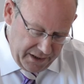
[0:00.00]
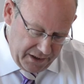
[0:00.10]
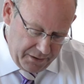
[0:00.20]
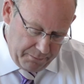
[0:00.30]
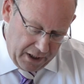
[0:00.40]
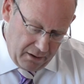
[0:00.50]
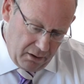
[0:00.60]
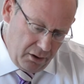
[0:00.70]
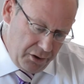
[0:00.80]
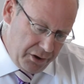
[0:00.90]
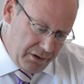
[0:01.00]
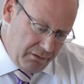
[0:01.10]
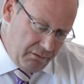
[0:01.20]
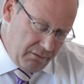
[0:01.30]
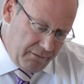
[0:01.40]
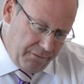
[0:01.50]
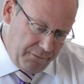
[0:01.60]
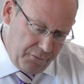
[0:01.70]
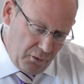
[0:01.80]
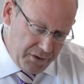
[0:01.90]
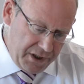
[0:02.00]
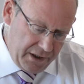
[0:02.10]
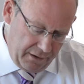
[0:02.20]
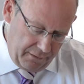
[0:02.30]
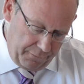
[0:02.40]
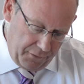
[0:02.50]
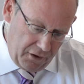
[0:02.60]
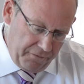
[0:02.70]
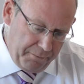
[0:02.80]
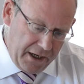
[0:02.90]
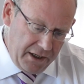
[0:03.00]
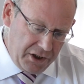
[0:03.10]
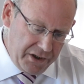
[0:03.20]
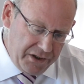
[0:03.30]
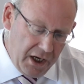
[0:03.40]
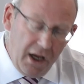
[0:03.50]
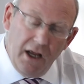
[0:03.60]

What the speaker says: It's about 145 pages,